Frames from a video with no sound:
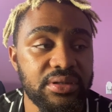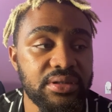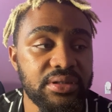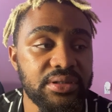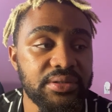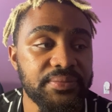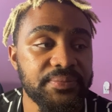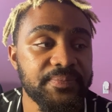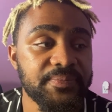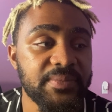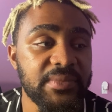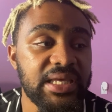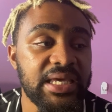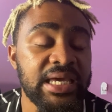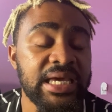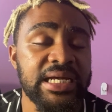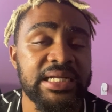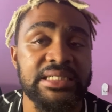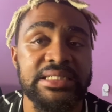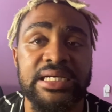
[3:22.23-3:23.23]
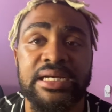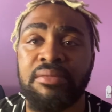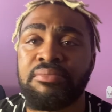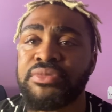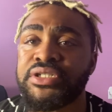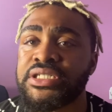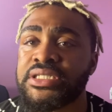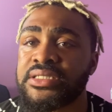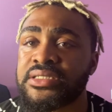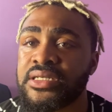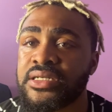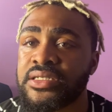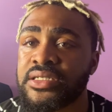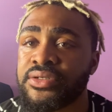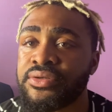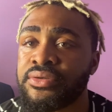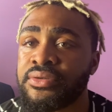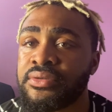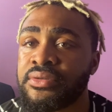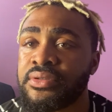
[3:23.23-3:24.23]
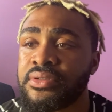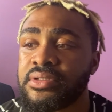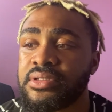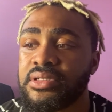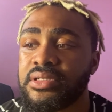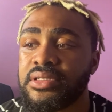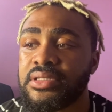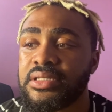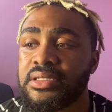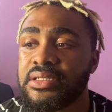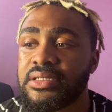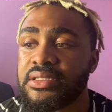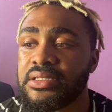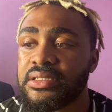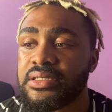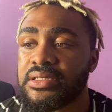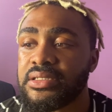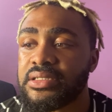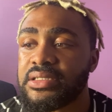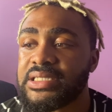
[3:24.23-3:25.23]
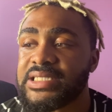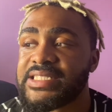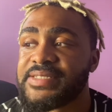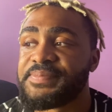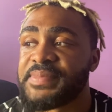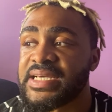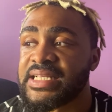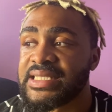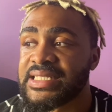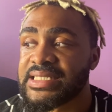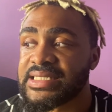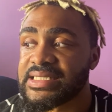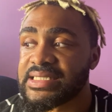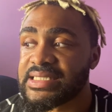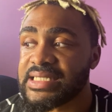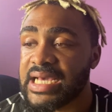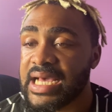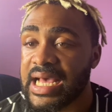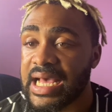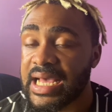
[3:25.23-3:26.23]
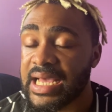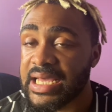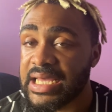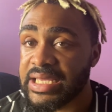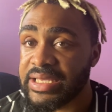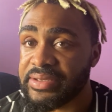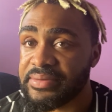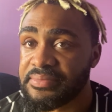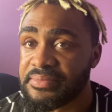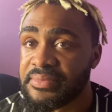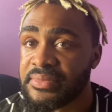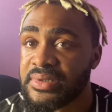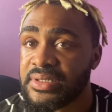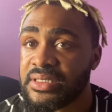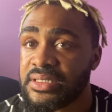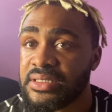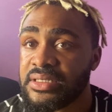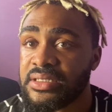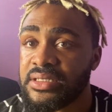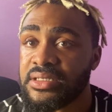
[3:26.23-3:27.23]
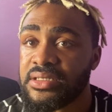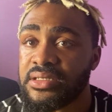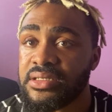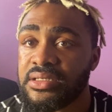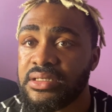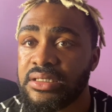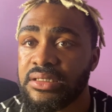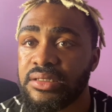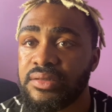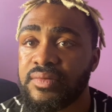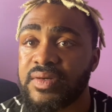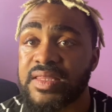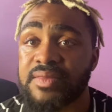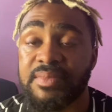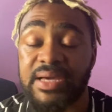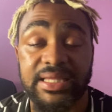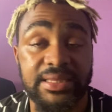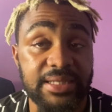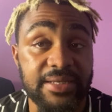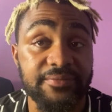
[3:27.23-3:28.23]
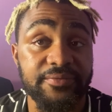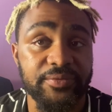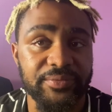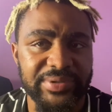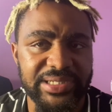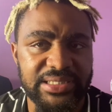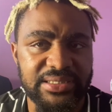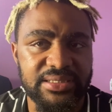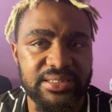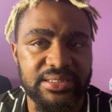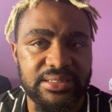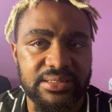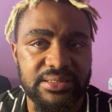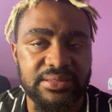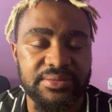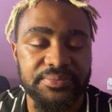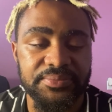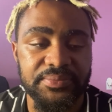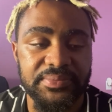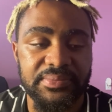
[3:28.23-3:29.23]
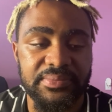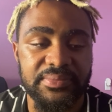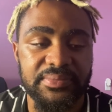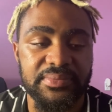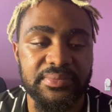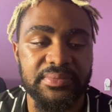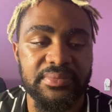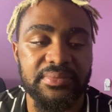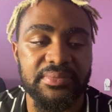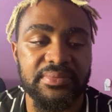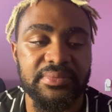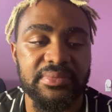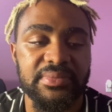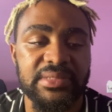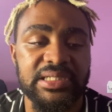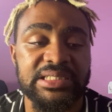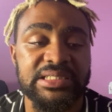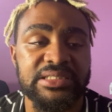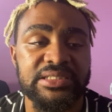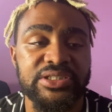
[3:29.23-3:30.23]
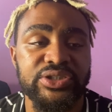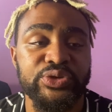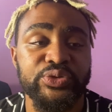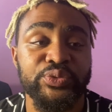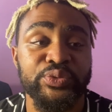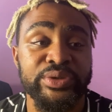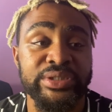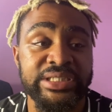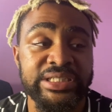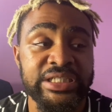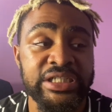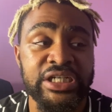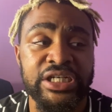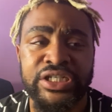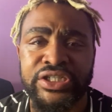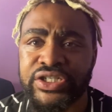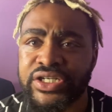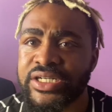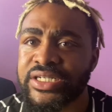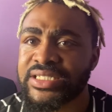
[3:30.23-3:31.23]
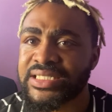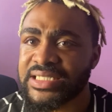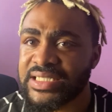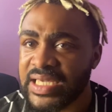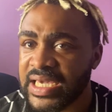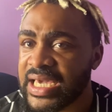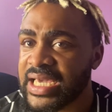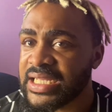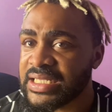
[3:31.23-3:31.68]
I'm just gonna spend this time with my loved ones to really understand.